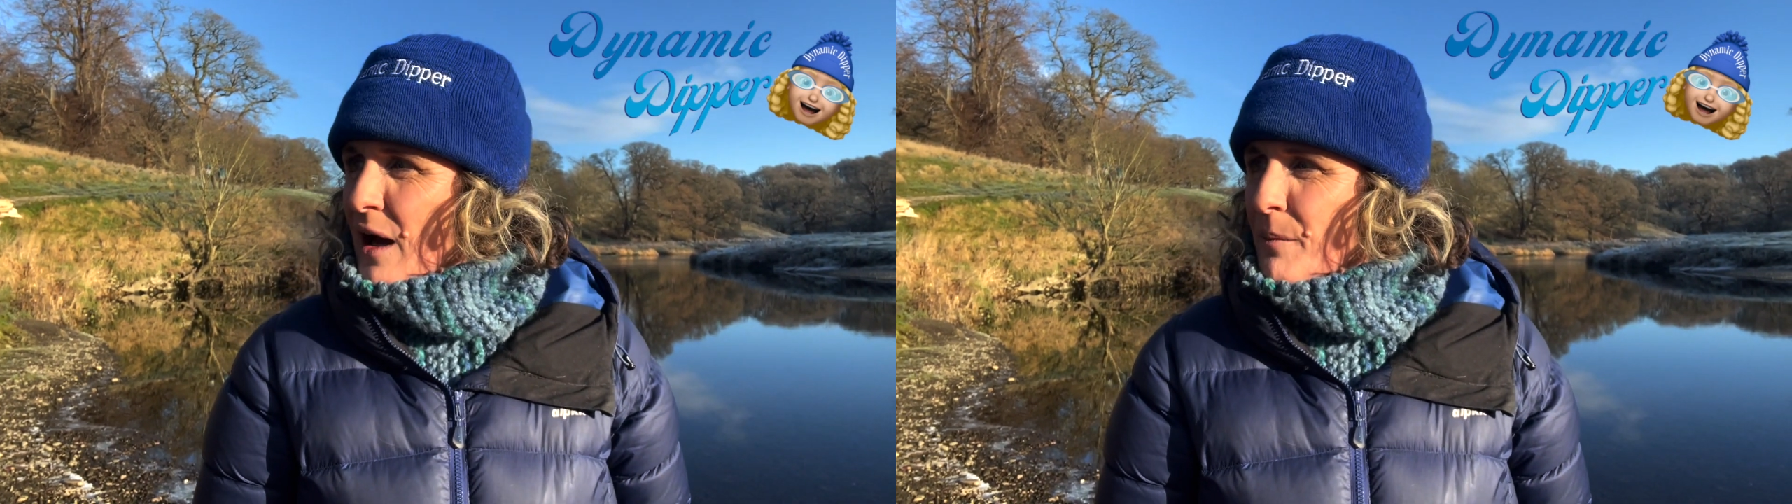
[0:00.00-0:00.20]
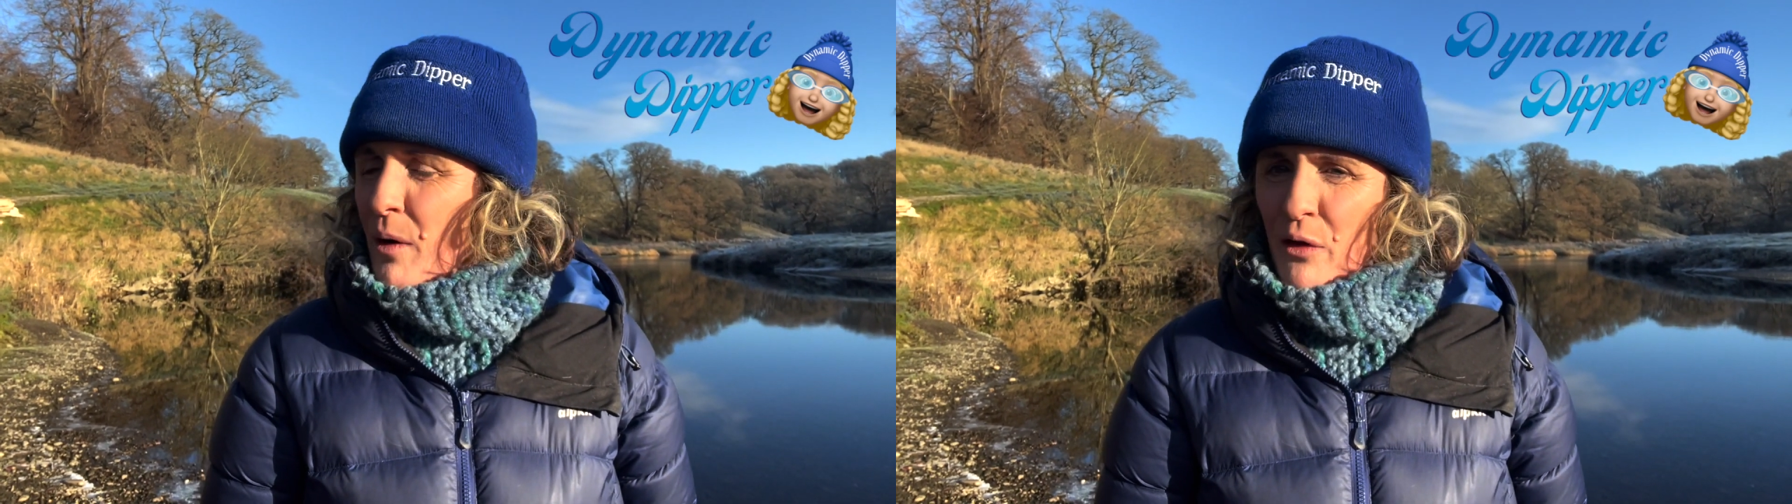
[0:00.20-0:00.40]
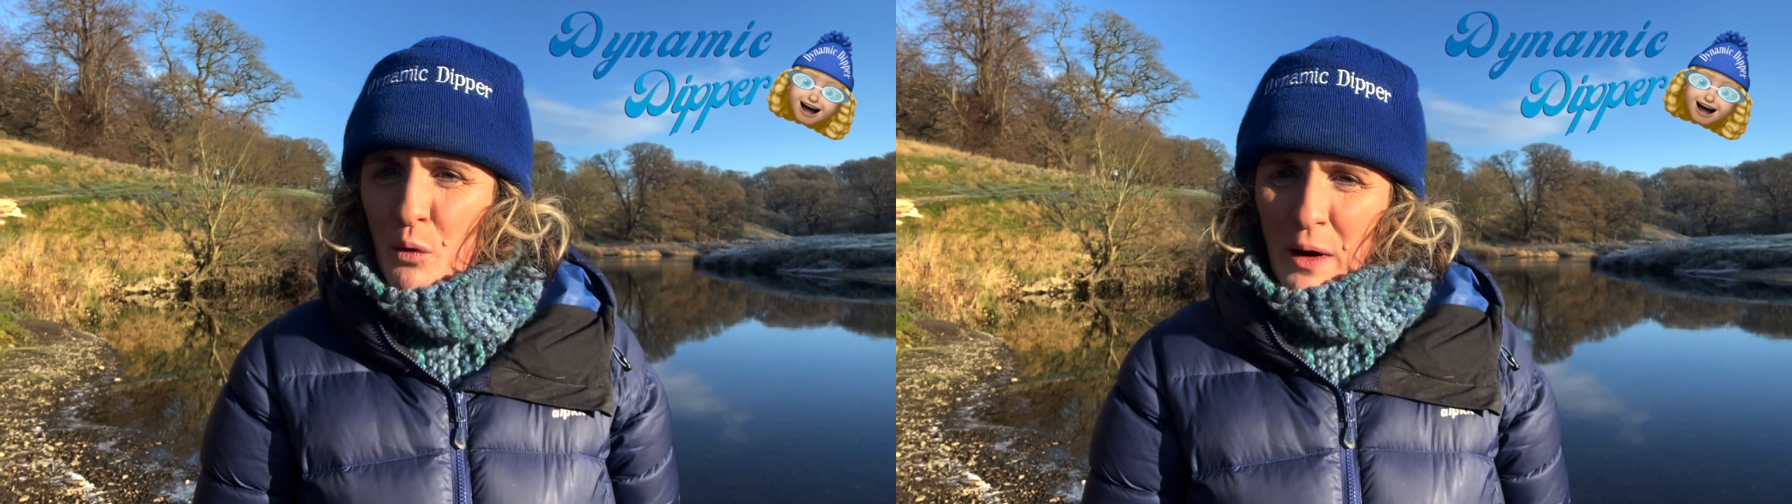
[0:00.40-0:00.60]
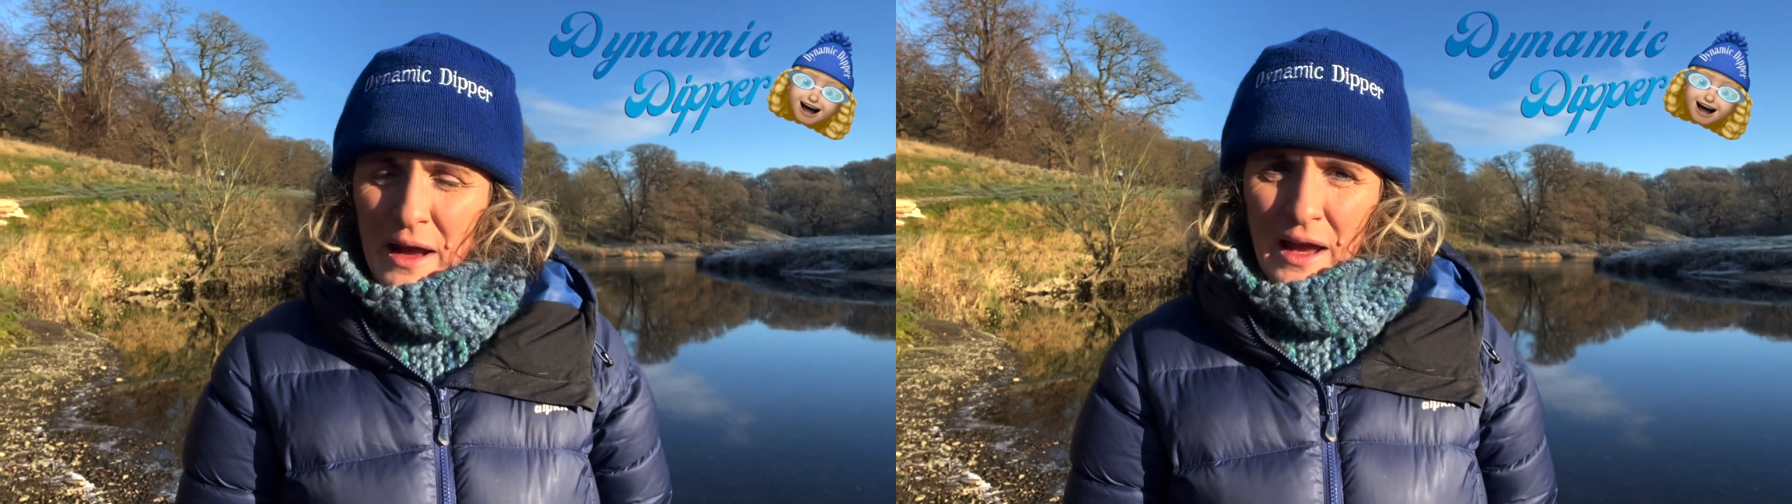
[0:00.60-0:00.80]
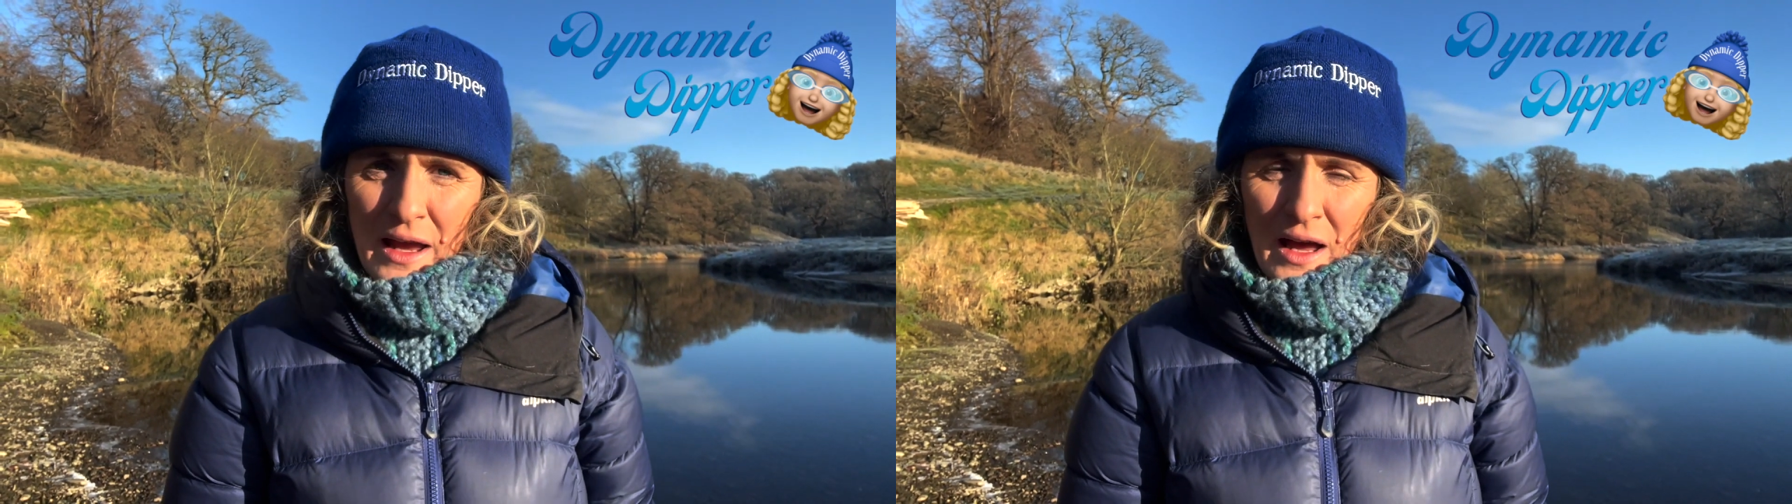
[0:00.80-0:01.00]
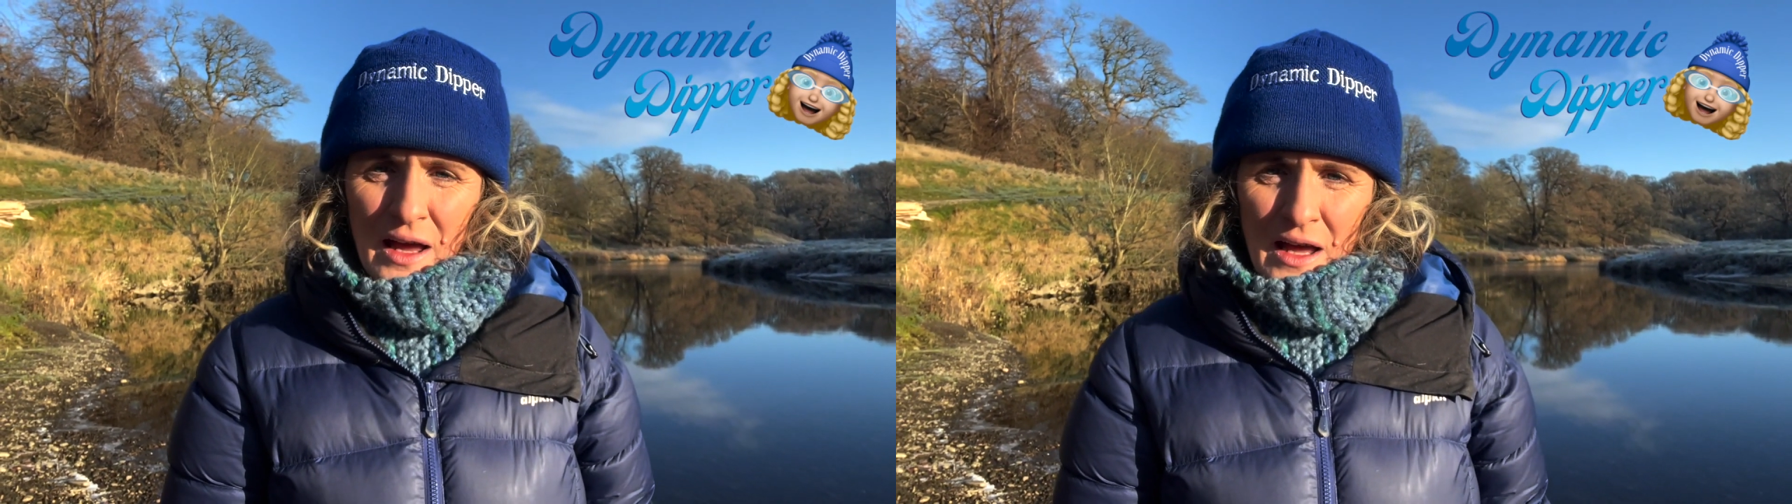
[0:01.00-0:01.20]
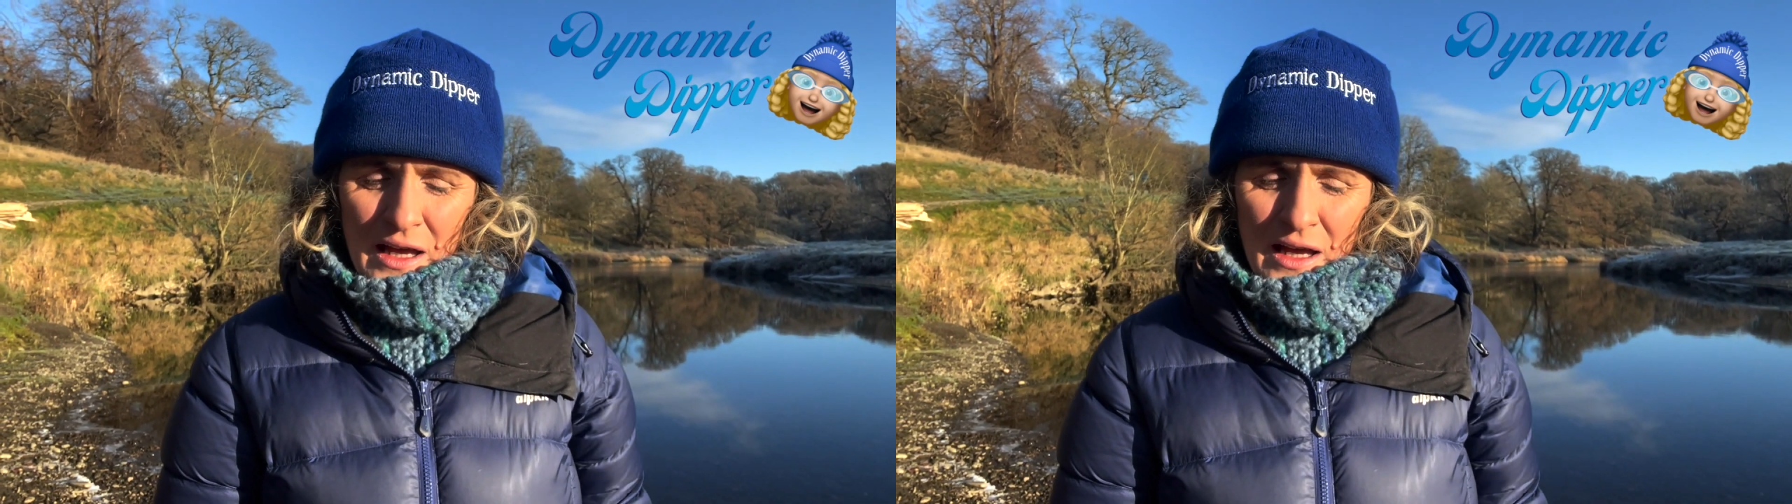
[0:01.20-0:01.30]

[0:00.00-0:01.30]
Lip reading: On the way here